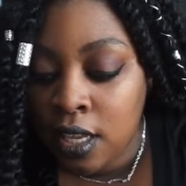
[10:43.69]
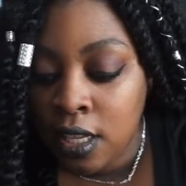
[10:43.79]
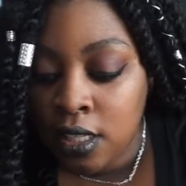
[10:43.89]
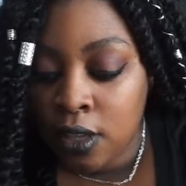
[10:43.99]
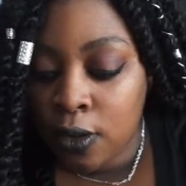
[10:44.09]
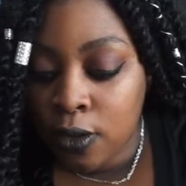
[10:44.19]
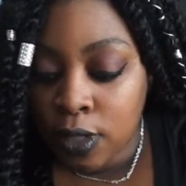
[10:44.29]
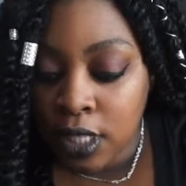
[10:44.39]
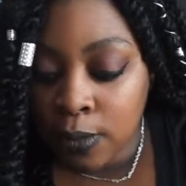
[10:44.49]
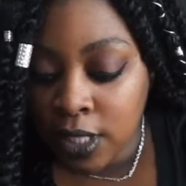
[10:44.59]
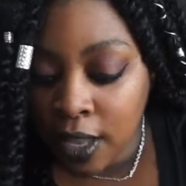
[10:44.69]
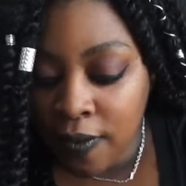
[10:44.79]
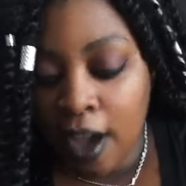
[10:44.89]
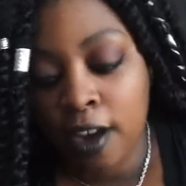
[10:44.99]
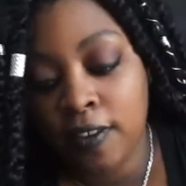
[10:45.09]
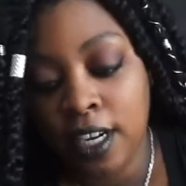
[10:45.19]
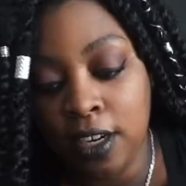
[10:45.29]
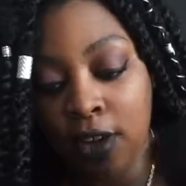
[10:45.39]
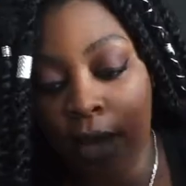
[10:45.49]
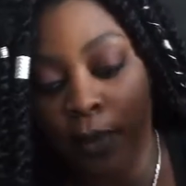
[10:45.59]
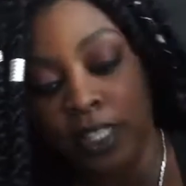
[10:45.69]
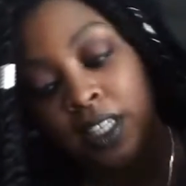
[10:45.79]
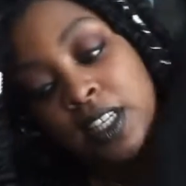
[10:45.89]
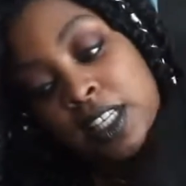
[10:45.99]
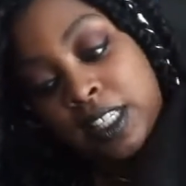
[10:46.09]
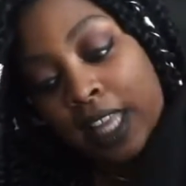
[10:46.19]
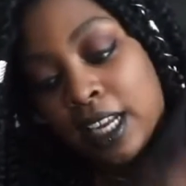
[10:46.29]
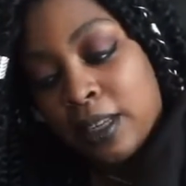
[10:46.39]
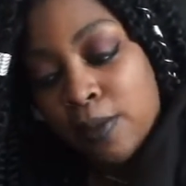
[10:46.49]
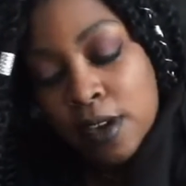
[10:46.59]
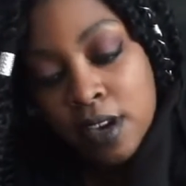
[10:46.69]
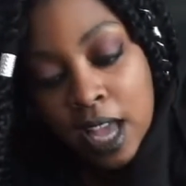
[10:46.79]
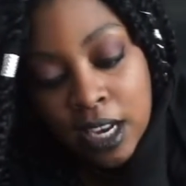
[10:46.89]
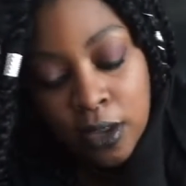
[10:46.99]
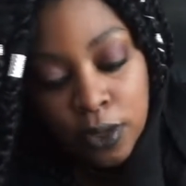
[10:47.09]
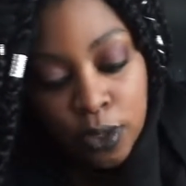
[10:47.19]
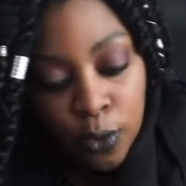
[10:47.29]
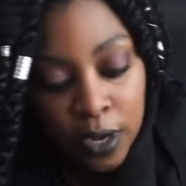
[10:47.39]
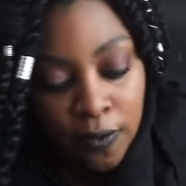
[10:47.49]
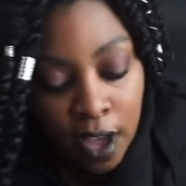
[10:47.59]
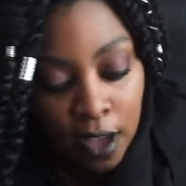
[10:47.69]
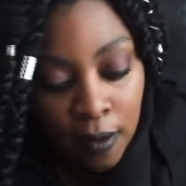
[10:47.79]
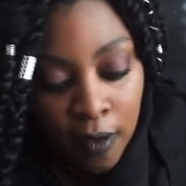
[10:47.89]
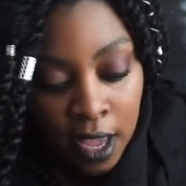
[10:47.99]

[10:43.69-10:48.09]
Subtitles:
So some stuff I already know how much it is, like the mirror I know is $25,